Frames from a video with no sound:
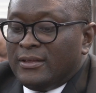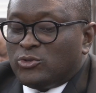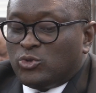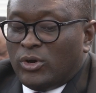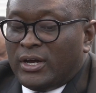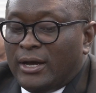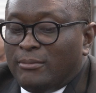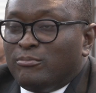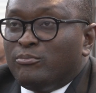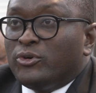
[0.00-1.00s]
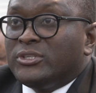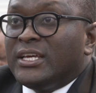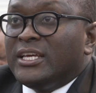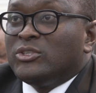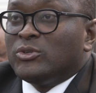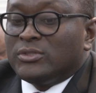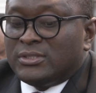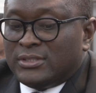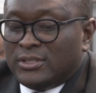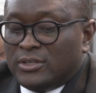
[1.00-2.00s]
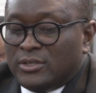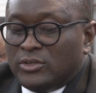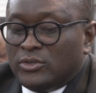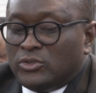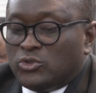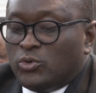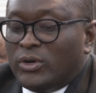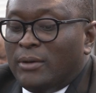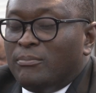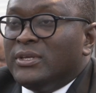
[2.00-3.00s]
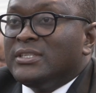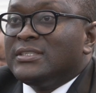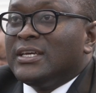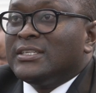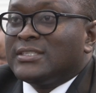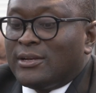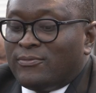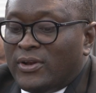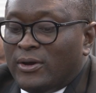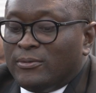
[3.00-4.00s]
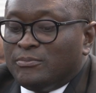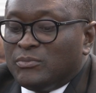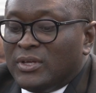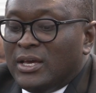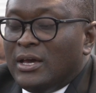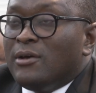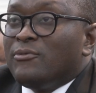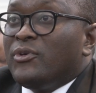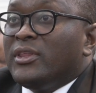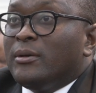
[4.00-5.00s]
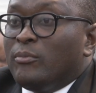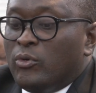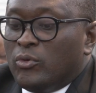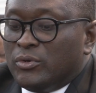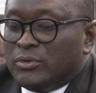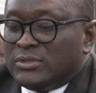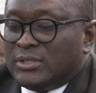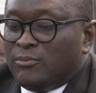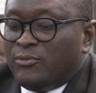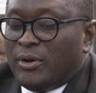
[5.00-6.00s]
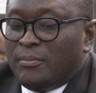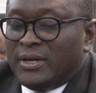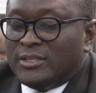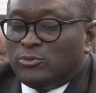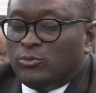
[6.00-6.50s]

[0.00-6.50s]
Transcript: sorghum, potatoes, sugar beans, and sunflower. Furthermore, some farmers